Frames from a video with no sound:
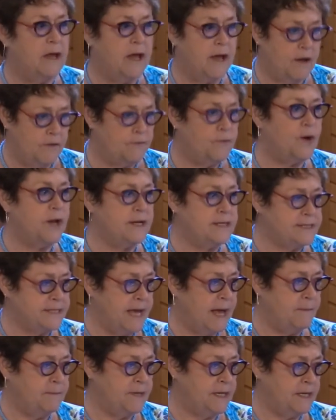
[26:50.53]
of what is
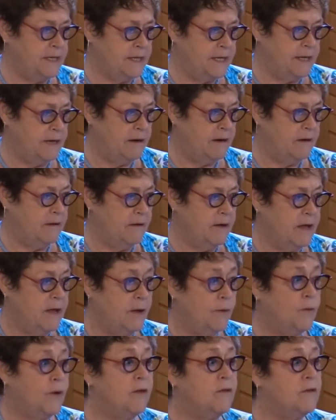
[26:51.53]
happening here.
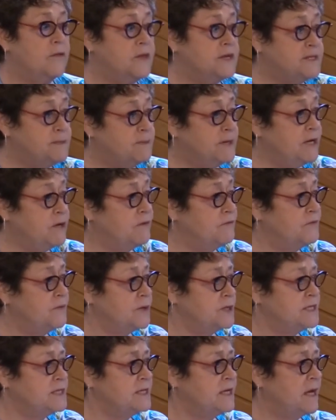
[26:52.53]
Whether this be your
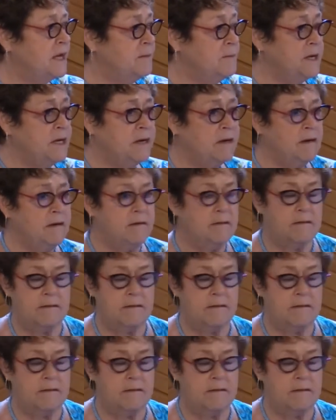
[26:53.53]
first time here,